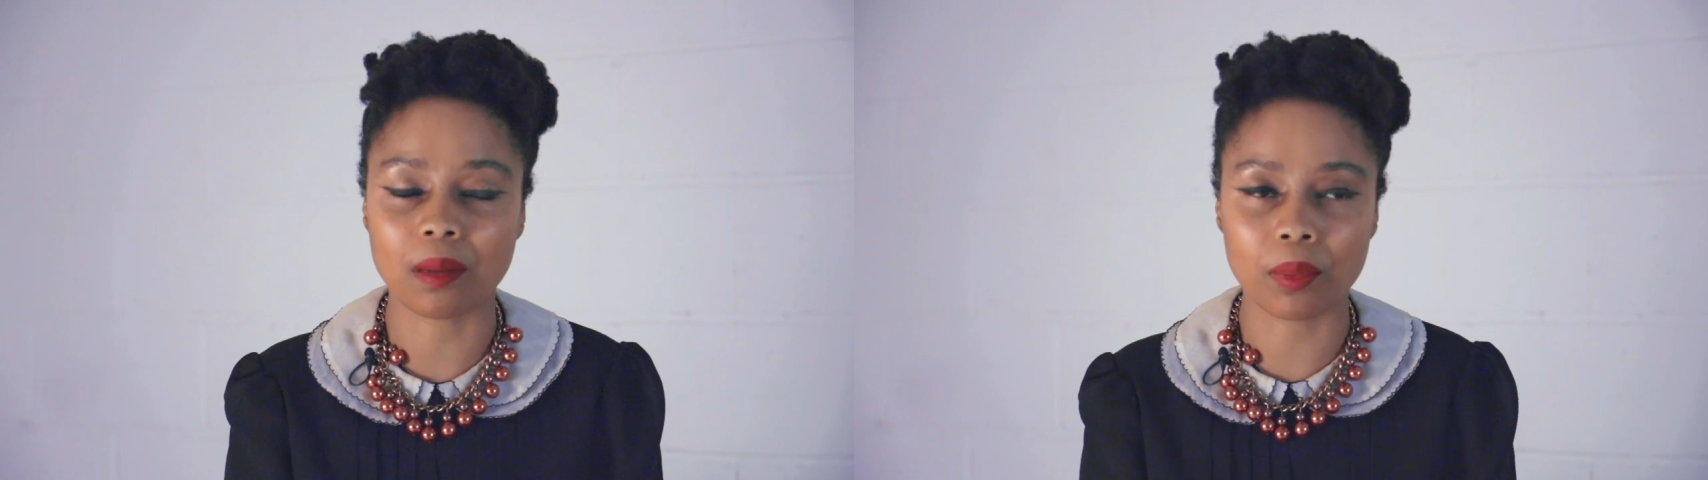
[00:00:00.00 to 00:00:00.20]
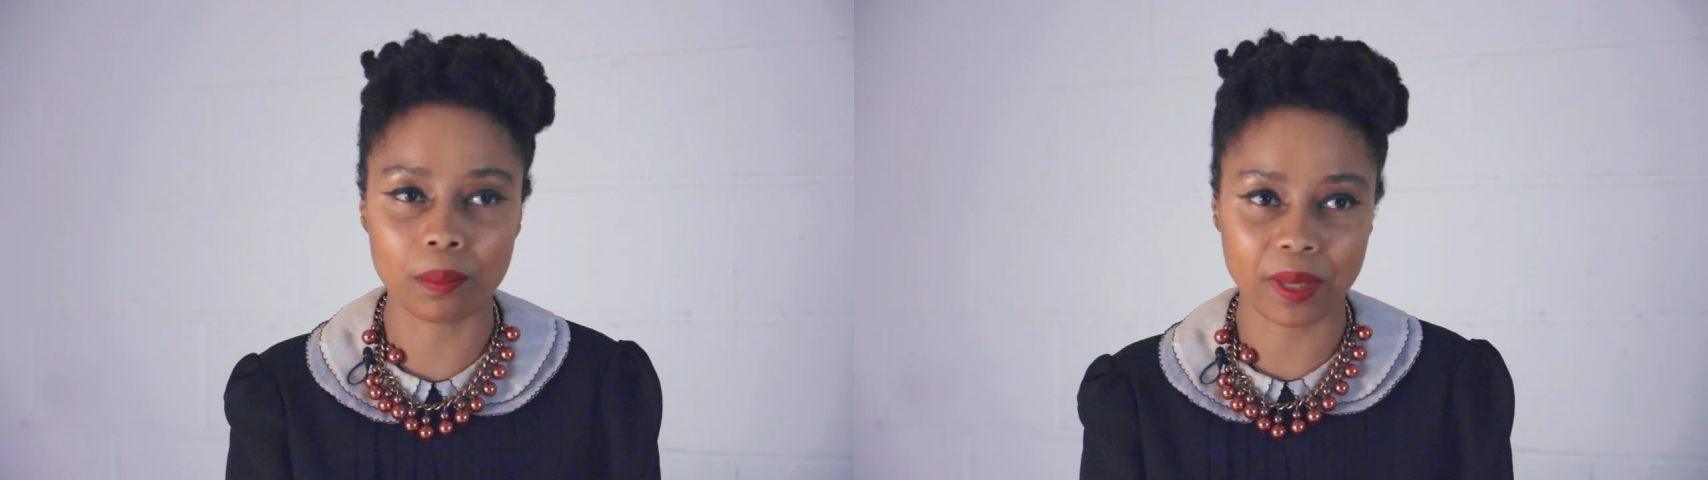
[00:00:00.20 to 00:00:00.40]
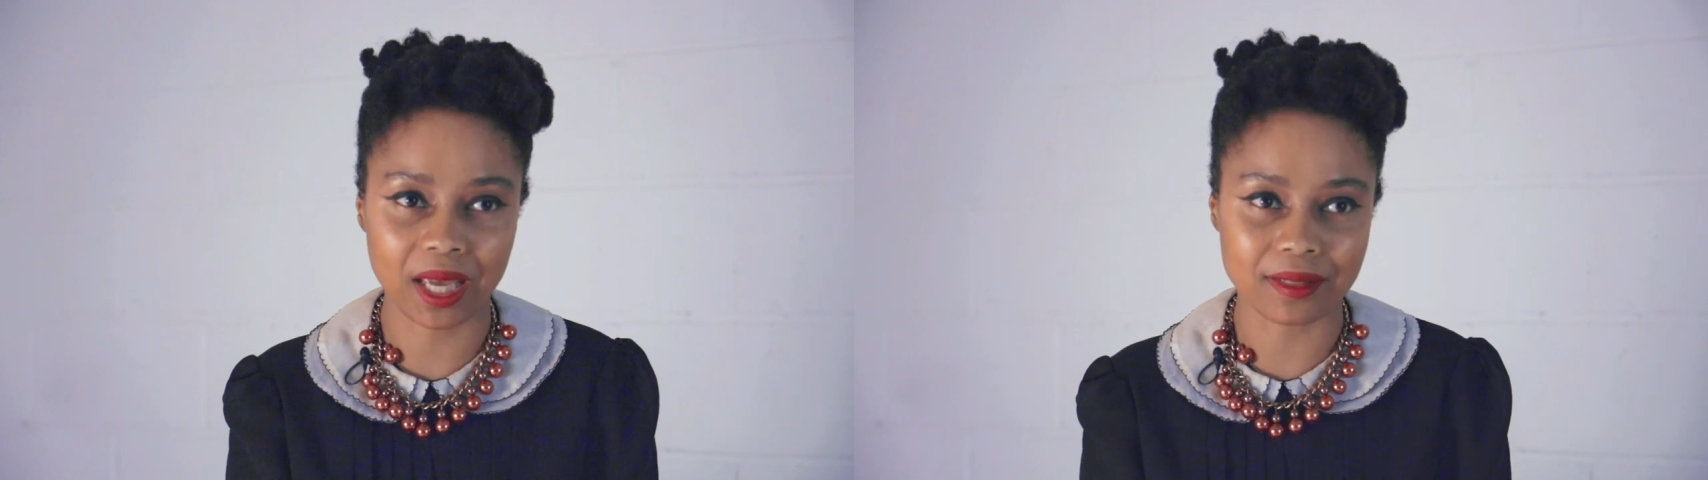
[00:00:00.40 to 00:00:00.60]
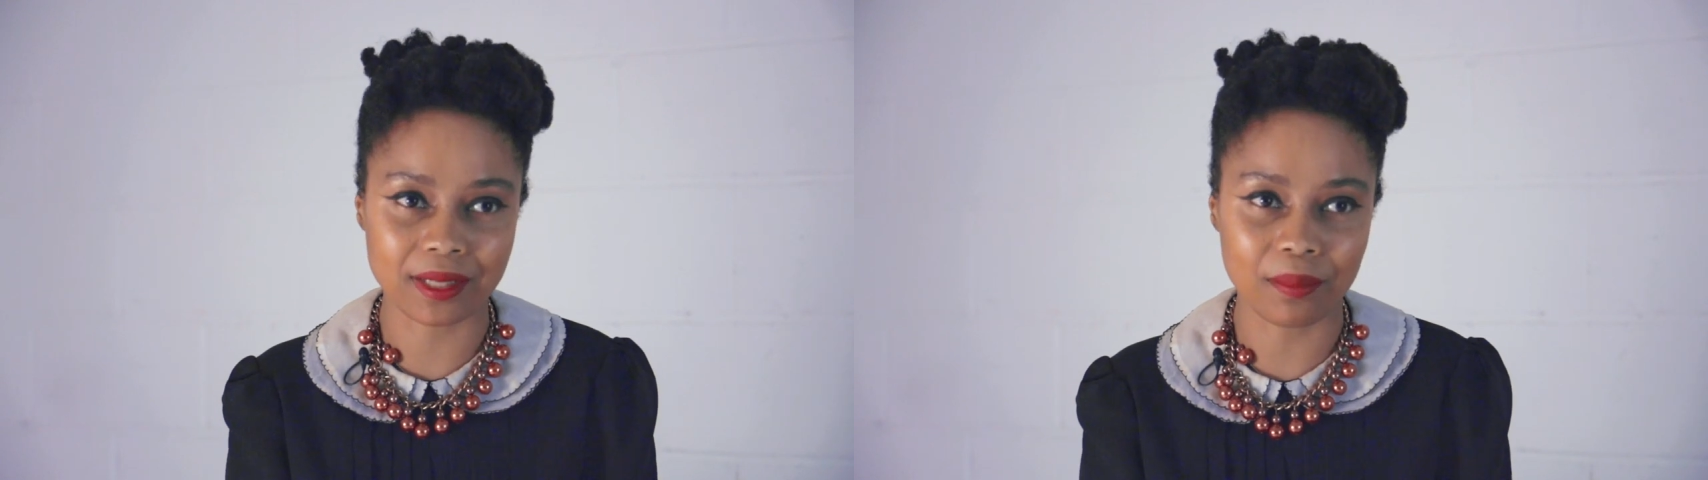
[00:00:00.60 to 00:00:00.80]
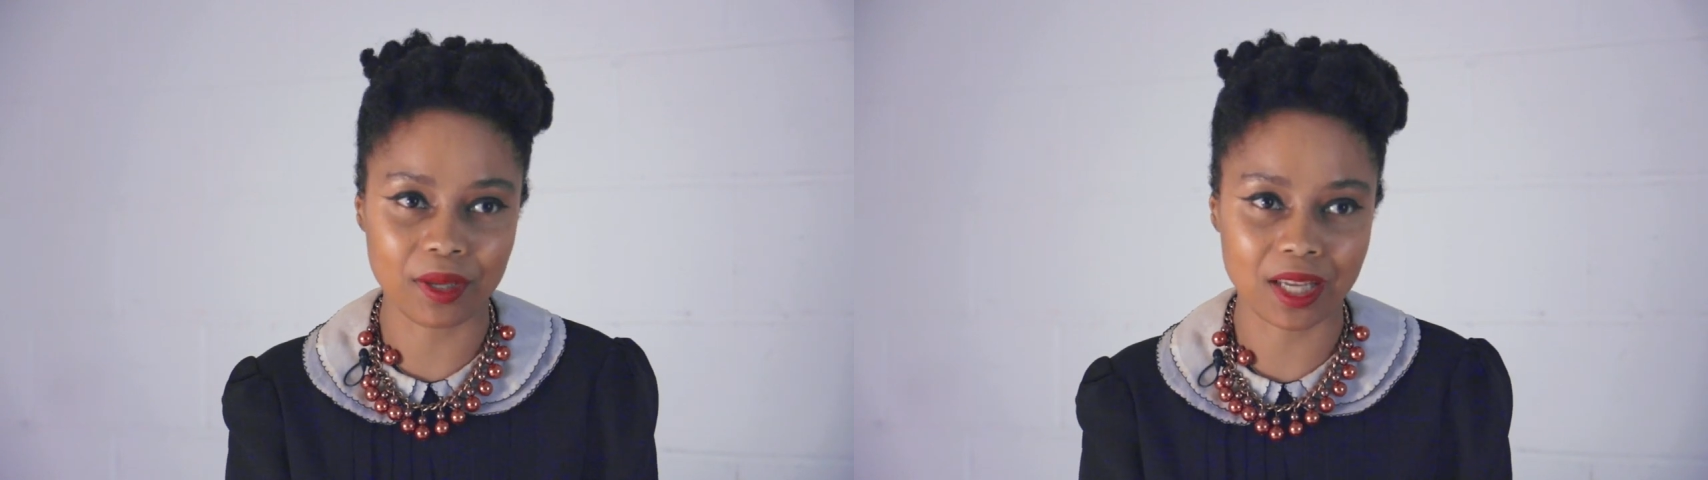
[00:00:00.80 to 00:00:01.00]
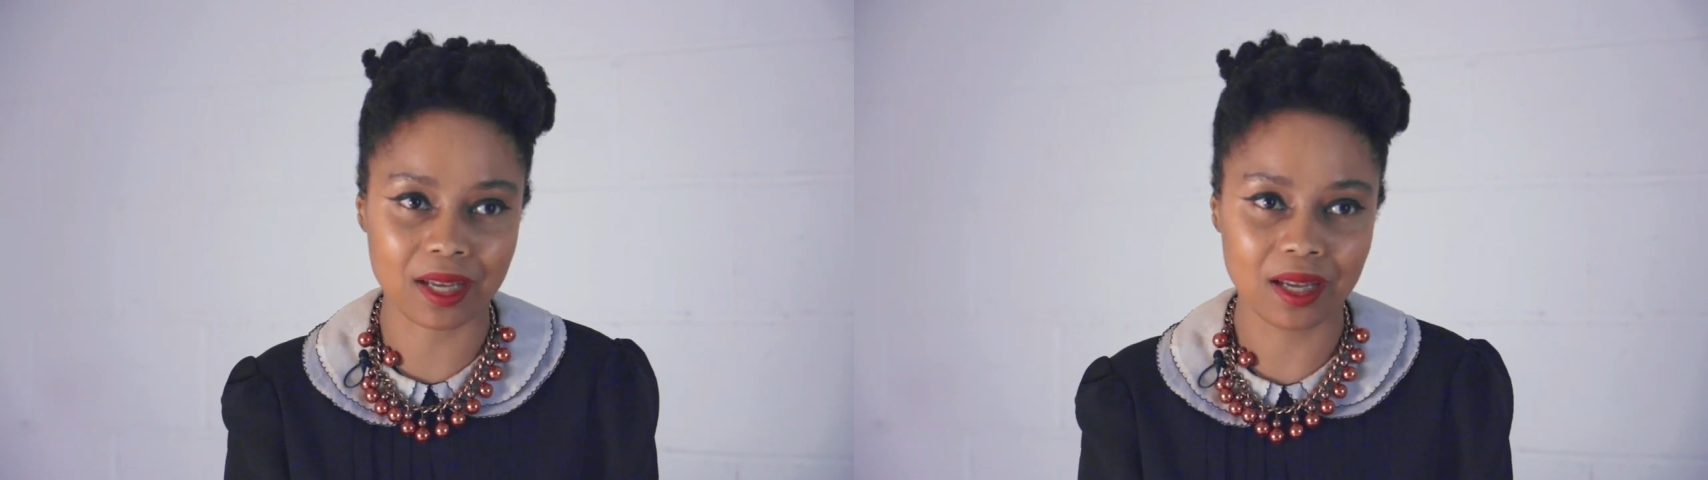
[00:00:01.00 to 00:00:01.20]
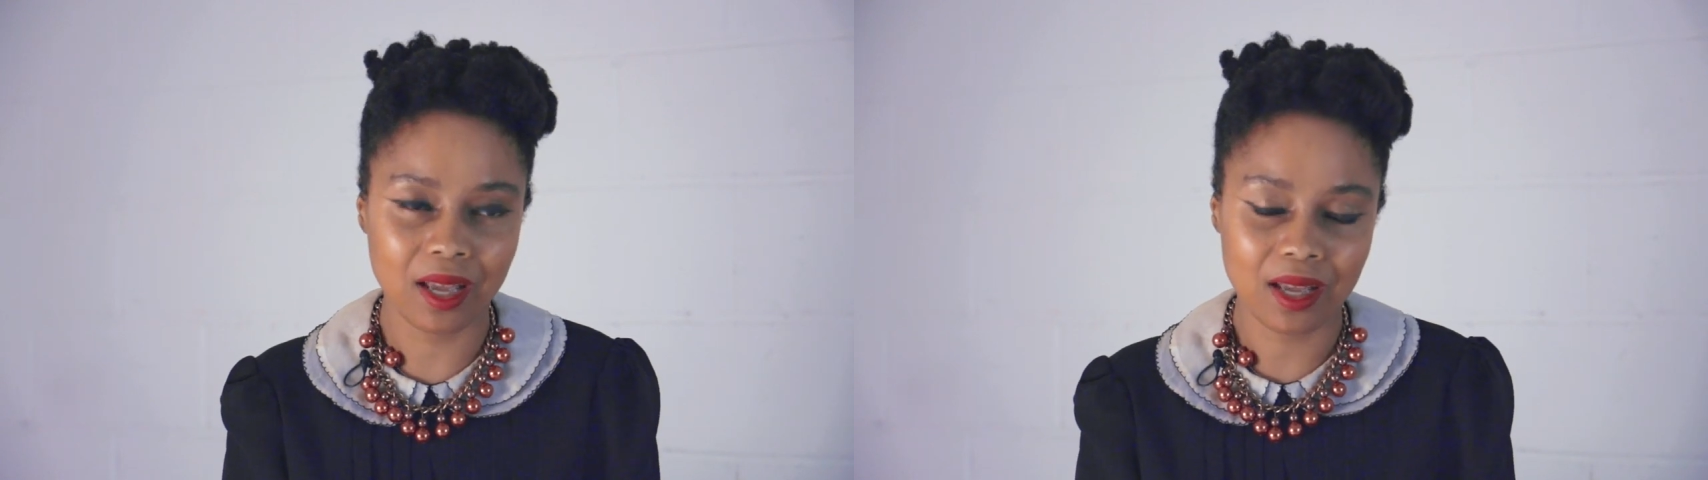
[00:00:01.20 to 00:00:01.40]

double pandemic.